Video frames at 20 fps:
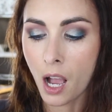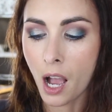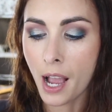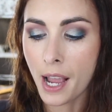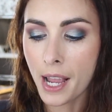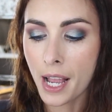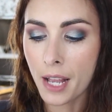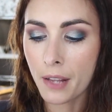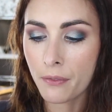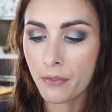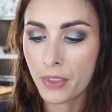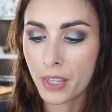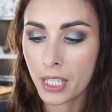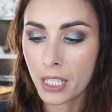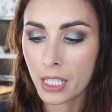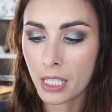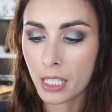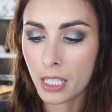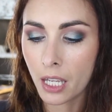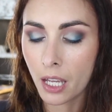I have
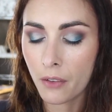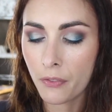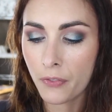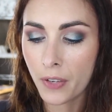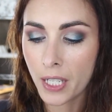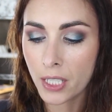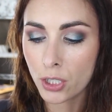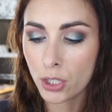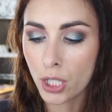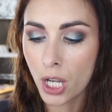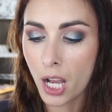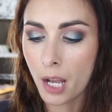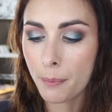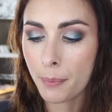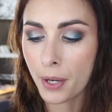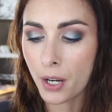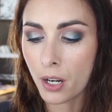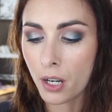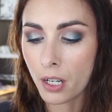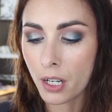the Face
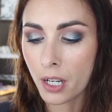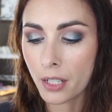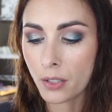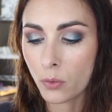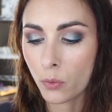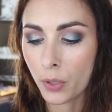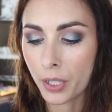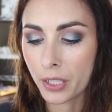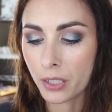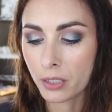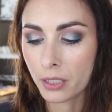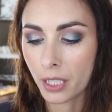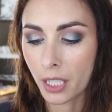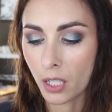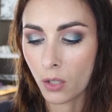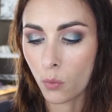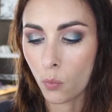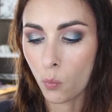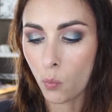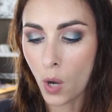Shop Argan Oil
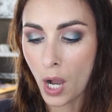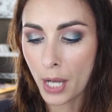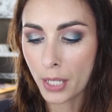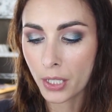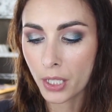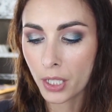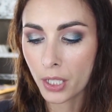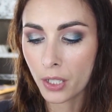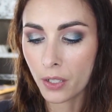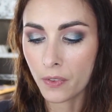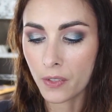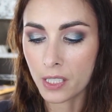in Water.